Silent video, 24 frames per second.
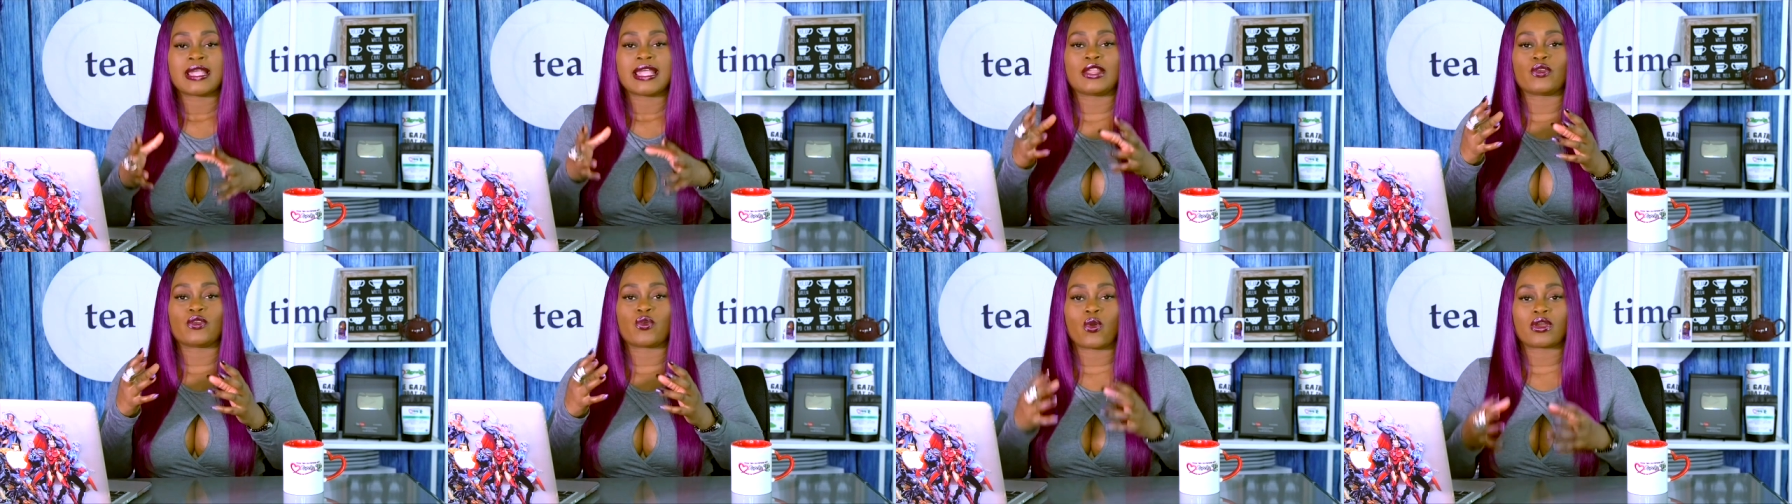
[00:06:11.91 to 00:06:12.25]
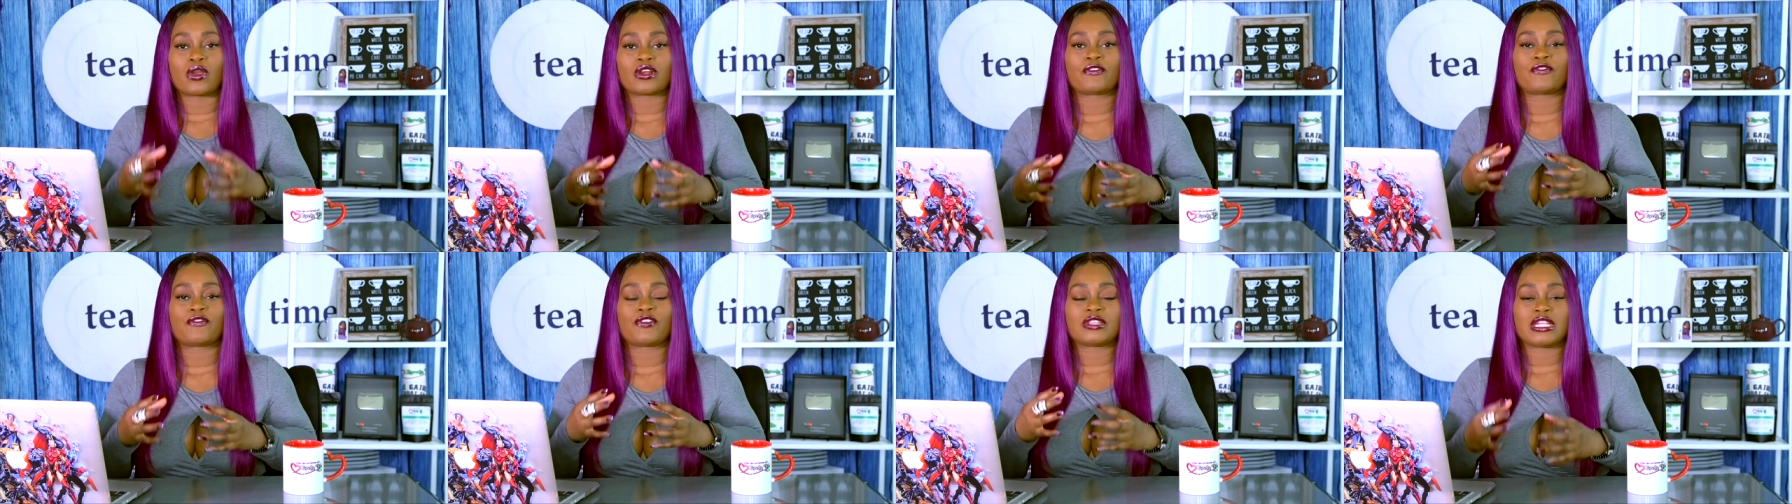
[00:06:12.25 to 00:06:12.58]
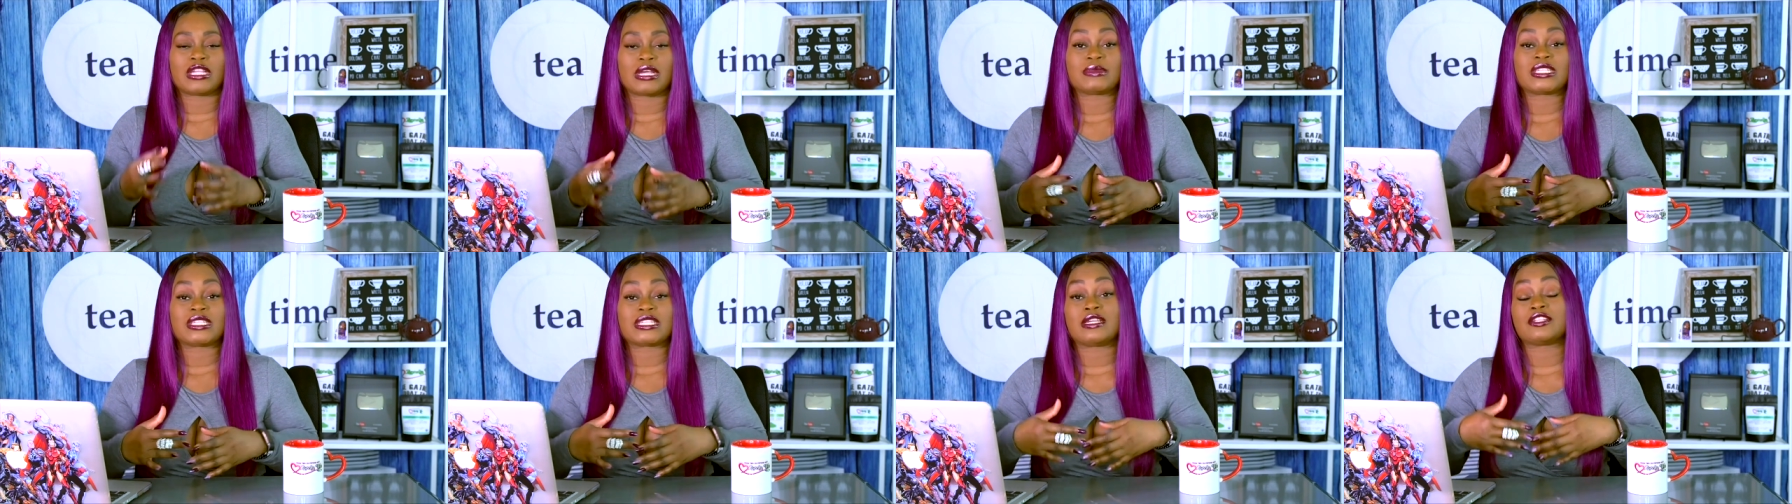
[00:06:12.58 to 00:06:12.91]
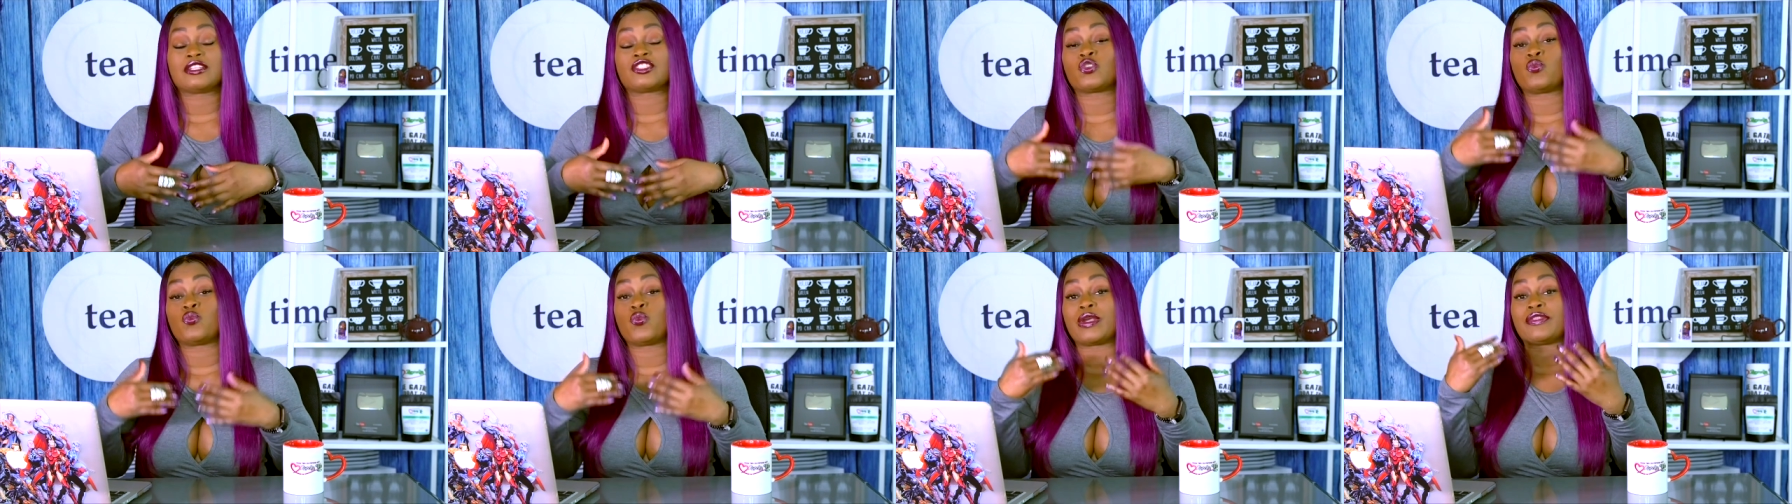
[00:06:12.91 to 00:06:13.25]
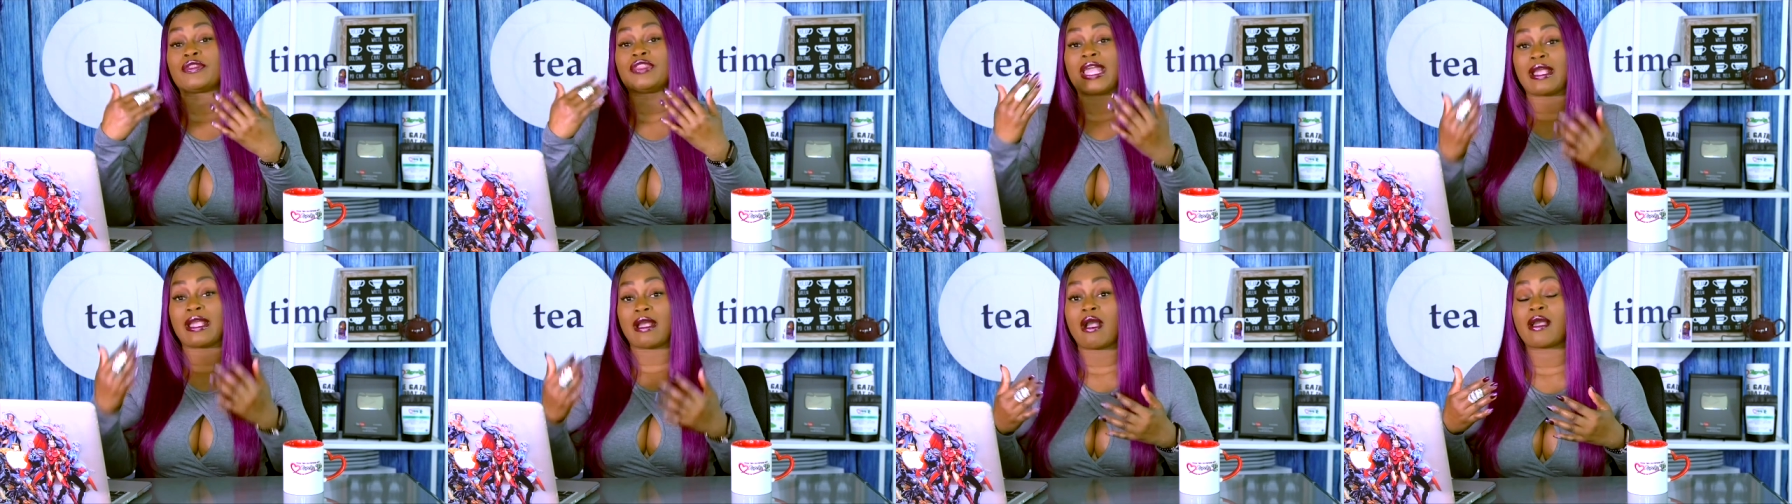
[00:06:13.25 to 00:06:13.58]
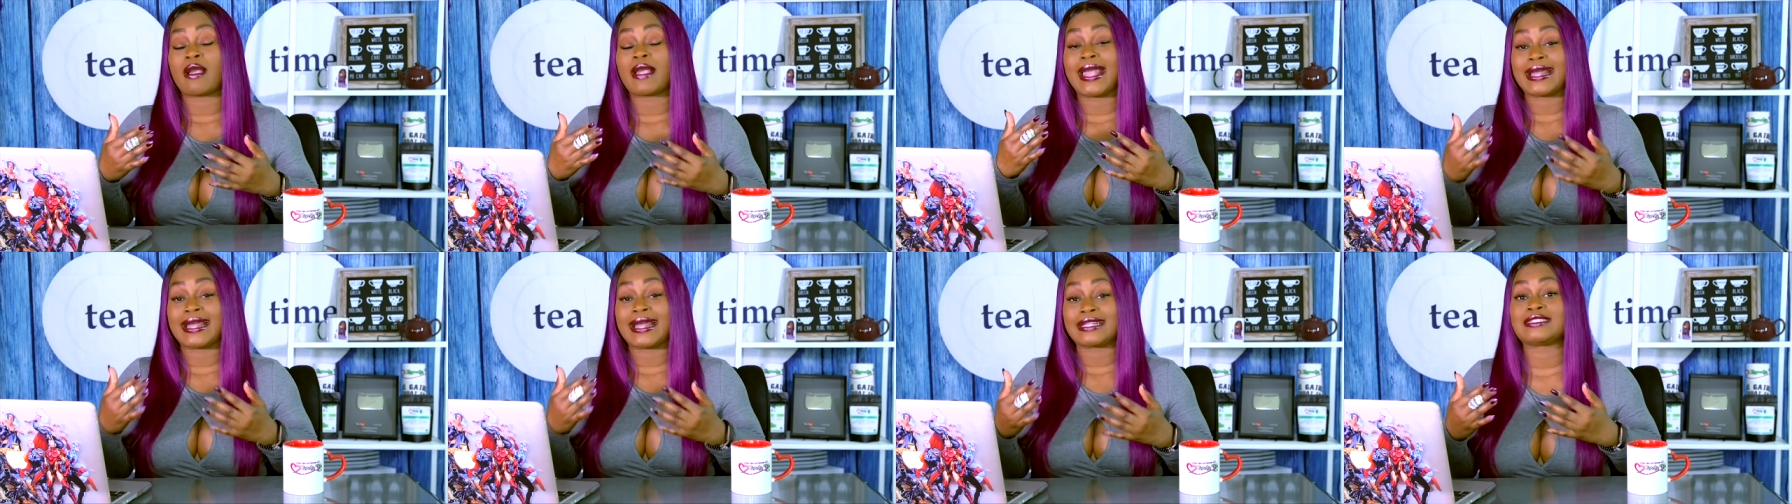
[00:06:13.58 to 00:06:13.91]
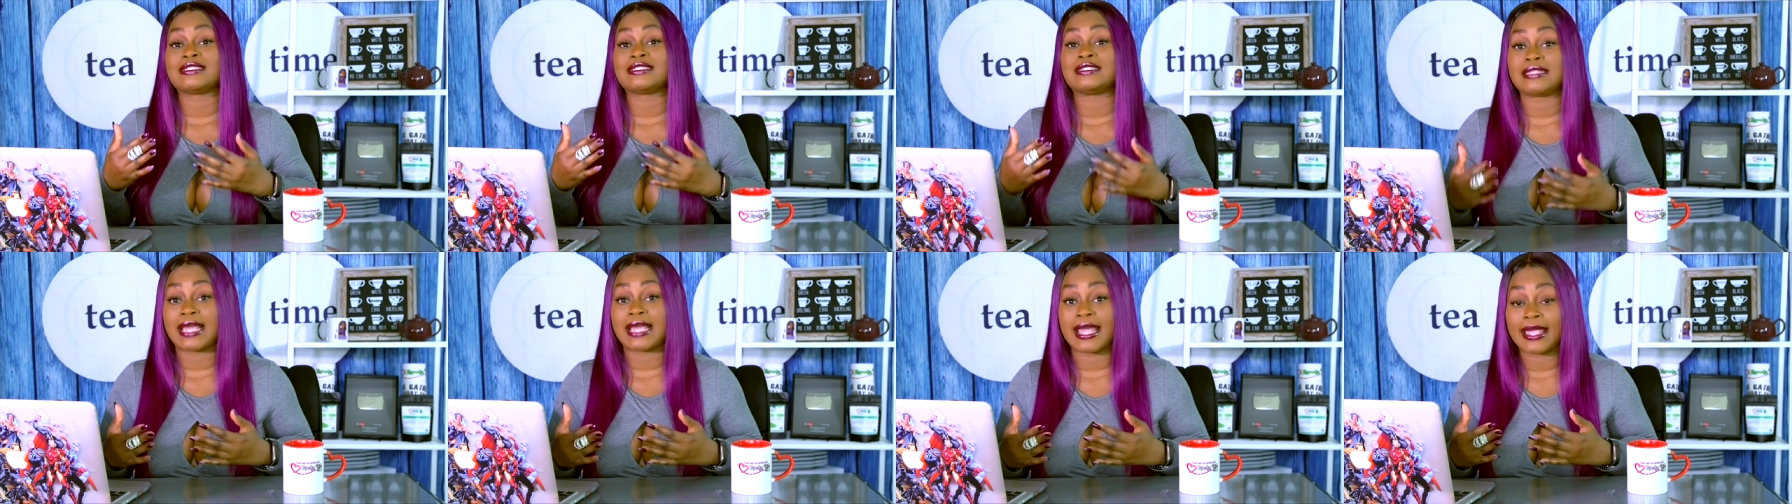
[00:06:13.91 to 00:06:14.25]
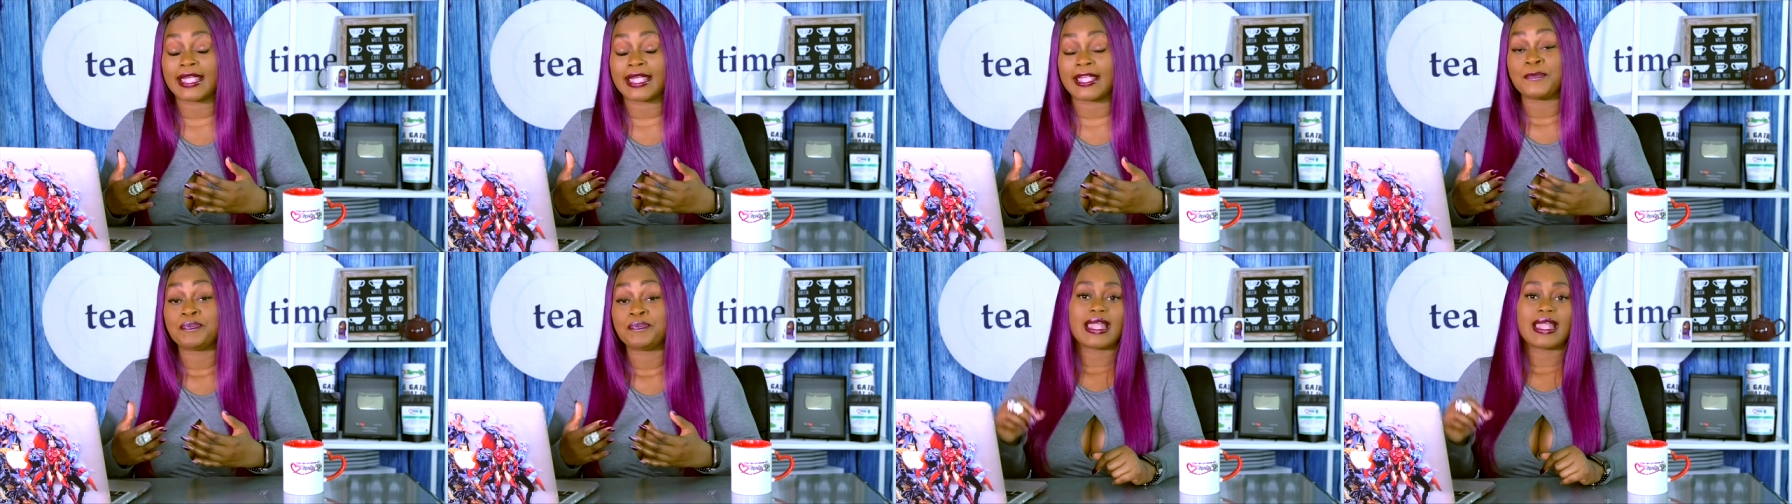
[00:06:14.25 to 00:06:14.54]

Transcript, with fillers: in order for them to get to where they are at today.